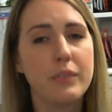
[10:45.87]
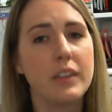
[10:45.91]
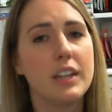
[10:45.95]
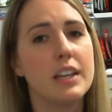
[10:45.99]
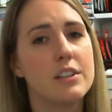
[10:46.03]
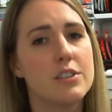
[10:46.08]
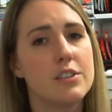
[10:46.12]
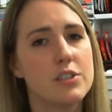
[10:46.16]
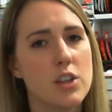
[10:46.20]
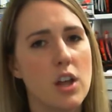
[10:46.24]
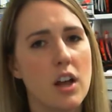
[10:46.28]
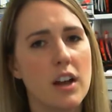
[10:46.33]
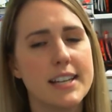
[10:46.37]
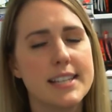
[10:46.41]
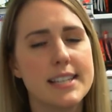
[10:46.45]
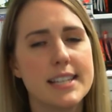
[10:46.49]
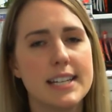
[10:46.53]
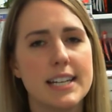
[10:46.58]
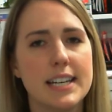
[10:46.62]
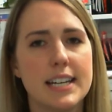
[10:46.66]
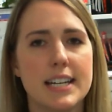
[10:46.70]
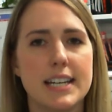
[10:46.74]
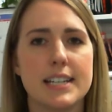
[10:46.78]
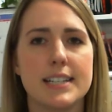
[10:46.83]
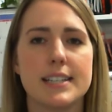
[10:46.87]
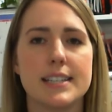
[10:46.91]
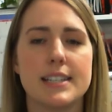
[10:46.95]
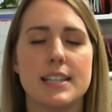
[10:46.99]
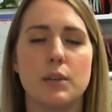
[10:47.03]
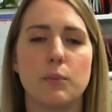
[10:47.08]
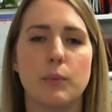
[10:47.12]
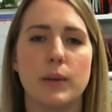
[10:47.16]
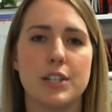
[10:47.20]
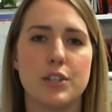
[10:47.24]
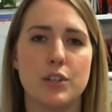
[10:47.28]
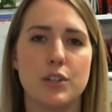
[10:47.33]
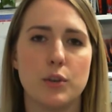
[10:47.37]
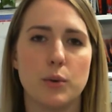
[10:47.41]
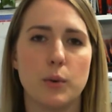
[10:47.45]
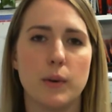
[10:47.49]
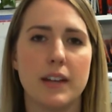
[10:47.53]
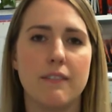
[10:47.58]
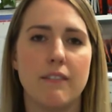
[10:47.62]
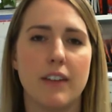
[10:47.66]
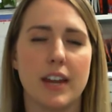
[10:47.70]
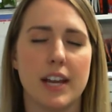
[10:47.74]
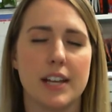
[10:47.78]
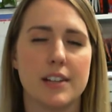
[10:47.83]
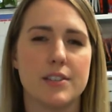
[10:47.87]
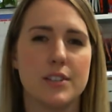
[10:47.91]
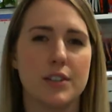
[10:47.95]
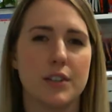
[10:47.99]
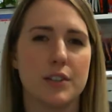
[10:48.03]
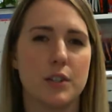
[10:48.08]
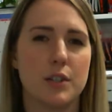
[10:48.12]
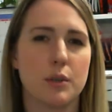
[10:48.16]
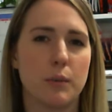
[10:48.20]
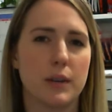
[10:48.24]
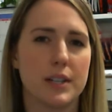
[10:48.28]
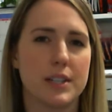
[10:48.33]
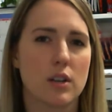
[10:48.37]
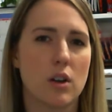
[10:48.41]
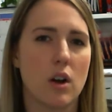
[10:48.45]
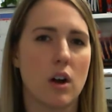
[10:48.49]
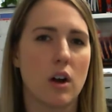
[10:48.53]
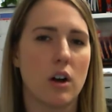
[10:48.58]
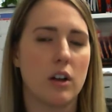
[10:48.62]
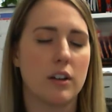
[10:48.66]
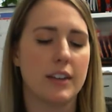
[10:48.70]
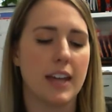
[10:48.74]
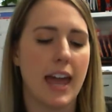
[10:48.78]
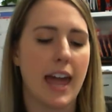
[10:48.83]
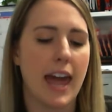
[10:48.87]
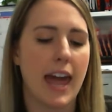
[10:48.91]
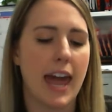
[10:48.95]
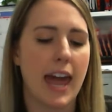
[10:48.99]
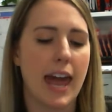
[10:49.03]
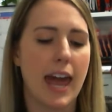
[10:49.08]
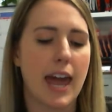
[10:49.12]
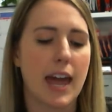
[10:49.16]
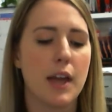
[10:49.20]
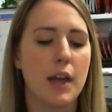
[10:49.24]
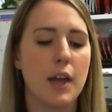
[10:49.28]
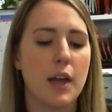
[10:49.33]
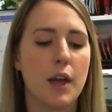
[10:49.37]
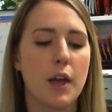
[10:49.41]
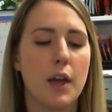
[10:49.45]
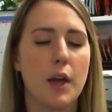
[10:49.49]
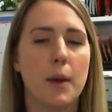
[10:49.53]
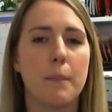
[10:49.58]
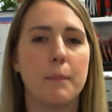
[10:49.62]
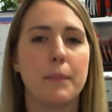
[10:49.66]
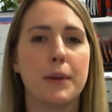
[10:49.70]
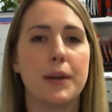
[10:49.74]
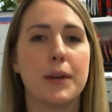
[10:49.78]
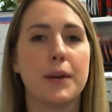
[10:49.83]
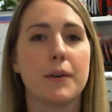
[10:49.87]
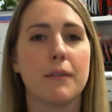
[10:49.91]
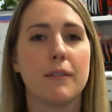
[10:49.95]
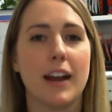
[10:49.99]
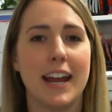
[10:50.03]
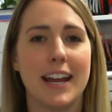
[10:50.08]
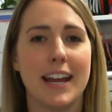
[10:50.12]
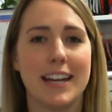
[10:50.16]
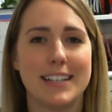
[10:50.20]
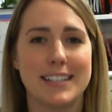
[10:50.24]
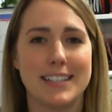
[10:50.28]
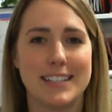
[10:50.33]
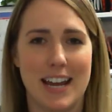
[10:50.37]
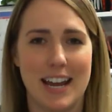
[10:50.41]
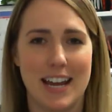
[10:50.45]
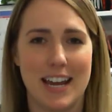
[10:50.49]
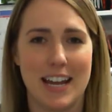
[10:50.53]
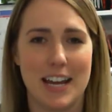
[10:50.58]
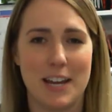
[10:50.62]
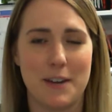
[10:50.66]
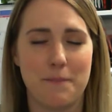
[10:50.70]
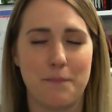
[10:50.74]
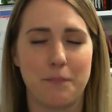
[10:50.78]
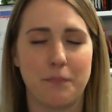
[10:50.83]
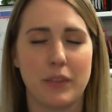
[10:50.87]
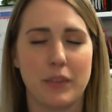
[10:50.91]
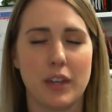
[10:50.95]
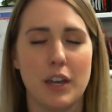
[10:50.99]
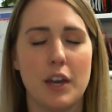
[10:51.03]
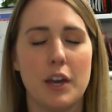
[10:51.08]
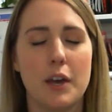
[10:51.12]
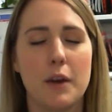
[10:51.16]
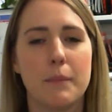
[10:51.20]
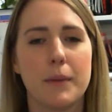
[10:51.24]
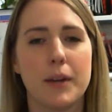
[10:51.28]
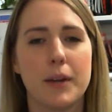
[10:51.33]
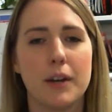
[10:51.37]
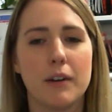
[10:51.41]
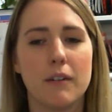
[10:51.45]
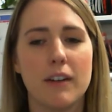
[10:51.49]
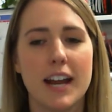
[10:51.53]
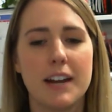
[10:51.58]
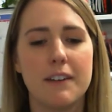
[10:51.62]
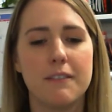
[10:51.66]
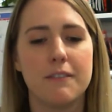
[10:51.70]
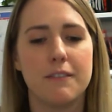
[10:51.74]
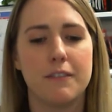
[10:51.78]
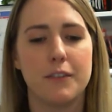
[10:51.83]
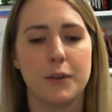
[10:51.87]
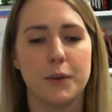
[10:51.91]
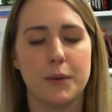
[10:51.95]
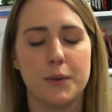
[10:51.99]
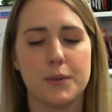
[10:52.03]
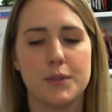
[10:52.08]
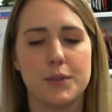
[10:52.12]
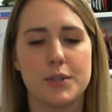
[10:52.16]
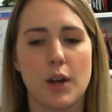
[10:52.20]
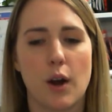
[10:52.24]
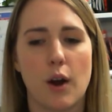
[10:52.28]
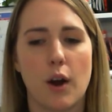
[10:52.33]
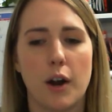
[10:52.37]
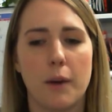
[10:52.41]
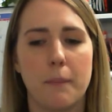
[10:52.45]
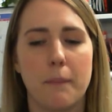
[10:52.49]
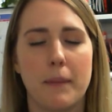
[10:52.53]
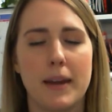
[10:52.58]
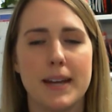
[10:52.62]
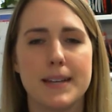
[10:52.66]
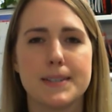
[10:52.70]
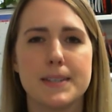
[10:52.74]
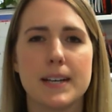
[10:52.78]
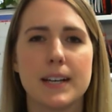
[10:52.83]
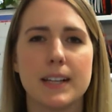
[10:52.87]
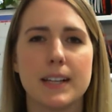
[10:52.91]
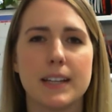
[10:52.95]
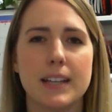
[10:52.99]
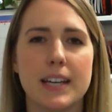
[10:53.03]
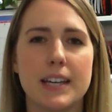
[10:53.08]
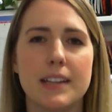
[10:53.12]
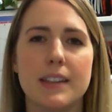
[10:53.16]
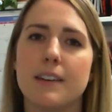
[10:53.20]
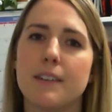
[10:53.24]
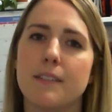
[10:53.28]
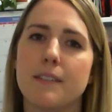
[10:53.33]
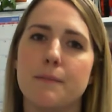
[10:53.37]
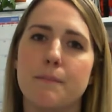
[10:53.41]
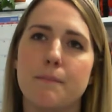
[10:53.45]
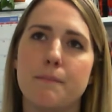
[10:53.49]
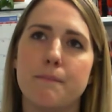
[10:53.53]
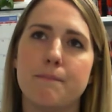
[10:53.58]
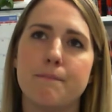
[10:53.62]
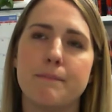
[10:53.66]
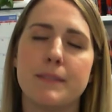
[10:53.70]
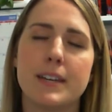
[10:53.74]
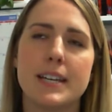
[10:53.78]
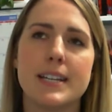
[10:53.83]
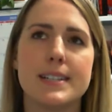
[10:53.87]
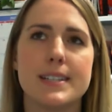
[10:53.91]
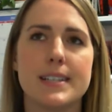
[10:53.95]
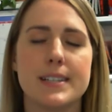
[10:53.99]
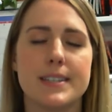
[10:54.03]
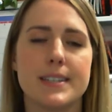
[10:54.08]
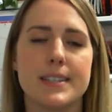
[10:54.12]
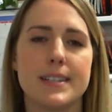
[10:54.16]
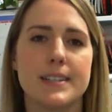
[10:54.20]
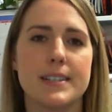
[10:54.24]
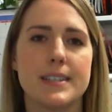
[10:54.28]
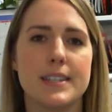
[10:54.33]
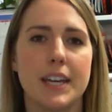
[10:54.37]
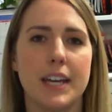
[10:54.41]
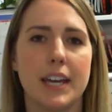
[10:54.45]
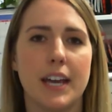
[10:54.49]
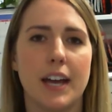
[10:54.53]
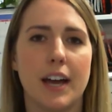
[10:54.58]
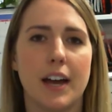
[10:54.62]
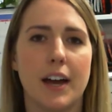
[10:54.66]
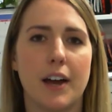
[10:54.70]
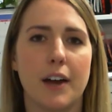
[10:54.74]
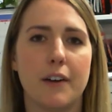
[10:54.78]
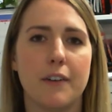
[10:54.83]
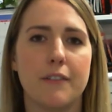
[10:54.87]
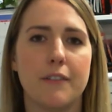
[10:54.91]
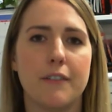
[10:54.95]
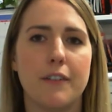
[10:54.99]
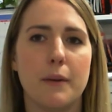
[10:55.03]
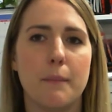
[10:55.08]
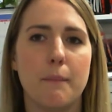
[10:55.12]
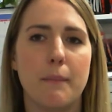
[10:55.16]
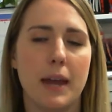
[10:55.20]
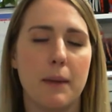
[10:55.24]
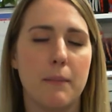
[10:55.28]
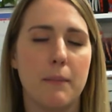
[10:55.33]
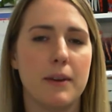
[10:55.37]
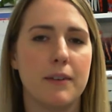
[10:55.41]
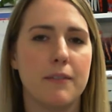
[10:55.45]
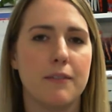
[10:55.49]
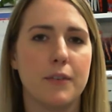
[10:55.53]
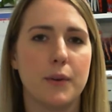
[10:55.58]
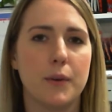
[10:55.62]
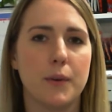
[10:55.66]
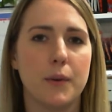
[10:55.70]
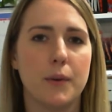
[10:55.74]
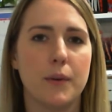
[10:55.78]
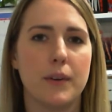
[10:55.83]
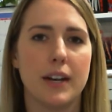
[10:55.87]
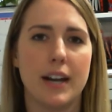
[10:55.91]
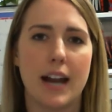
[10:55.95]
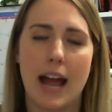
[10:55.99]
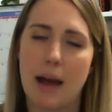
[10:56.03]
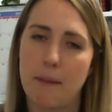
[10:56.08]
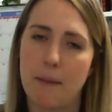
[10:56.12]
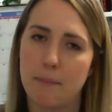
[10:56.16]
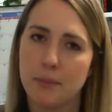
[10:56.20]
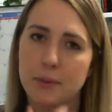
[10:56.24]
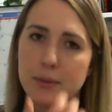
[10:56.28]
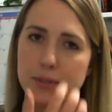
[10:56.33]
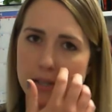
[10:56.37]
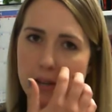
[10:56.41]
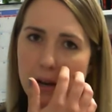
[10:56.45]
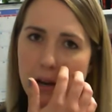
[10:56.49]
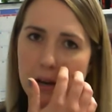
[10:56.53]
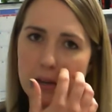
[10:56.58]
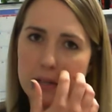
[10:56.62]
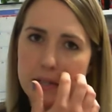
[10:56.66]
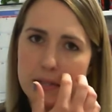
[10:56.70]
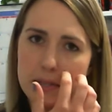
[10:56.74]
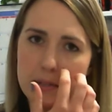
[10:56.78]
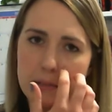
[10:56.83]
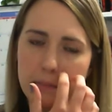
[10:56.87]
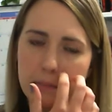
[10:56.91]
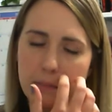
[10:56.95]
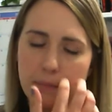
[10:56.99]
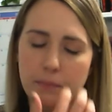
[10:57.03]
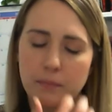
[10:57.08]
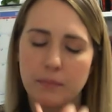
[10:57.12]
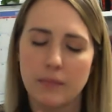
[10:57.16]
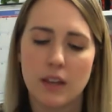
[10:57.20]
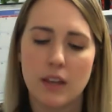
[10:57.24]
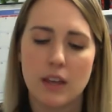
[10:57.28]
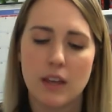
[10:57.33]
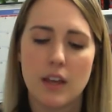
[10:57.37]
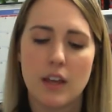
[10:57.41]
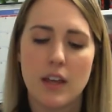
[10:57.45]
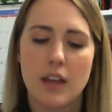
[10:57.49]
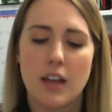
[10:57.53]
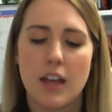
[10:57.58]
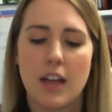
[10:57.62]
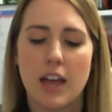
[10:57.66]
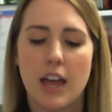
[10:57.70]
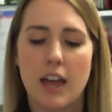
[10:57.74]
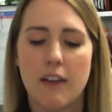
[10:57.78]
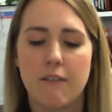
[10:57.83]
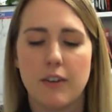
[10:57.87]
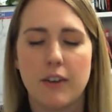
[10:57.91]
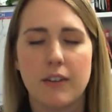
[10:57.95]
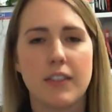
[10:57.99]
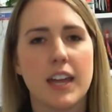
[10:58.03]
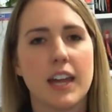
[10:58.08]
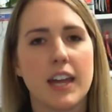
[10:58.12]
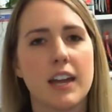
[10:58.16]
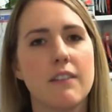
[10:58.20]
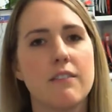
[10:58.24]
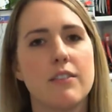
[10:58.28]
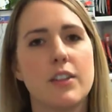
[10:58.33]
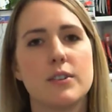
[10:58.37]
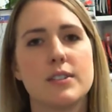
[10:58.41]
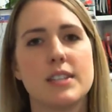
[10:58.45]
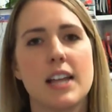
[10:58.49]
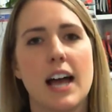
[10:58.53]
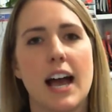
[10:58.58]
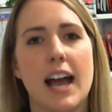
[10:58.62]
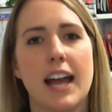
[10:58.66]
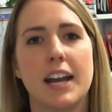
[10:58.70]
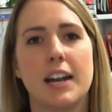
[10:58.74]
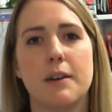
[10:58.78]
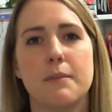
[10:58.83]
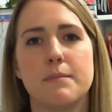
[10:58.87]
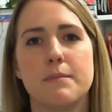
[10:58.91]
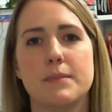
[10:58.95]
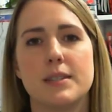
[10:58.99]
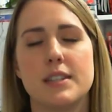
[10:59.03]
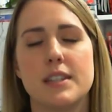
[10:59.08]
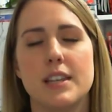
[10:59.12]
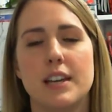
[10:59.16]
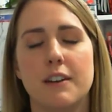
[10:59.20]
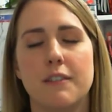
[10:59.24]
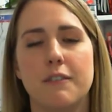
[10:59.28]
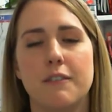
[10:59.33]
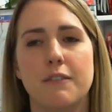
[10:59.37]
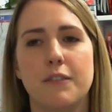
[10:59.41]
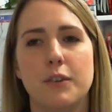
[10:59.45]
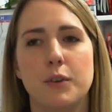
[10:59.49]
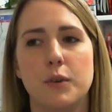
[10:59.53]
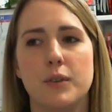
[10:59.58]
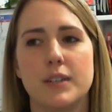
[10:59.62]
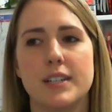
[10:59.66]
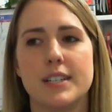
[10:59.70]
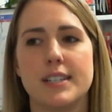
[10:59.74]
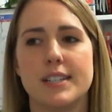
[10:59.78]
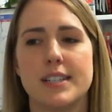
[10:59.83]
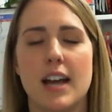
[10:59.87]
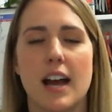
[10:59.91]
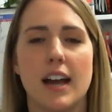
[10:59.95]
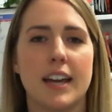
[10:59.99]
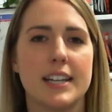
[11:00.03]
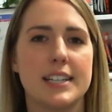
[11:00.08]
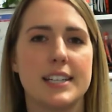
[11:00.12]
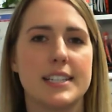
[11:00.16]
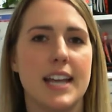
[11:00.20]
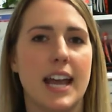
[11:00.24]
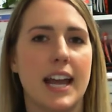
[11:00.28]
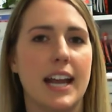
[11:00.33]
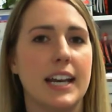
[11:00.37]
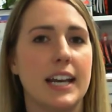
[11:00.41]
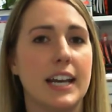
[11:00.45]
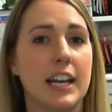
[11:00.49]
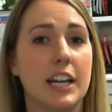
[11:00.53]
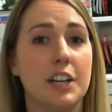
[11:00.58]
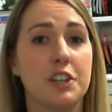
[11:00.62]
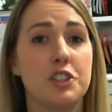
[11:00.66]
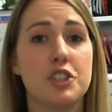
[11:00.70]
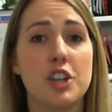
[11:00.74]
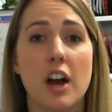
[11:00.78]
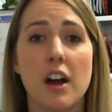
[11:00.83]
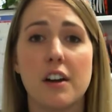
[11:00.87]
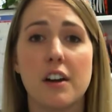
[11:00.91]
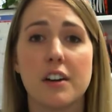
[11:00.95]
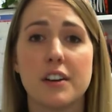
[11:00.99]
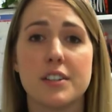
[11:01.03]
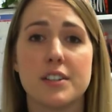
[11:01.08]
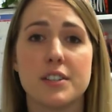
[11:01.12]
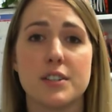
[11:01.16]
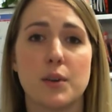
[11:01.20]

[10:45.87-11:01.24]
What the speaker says: As long as it is, then we do advance you to what's called a pureed diet. Pureed foods are basically the consistency of baby food and applesauce. If you think of those items, the food does not contain any chunks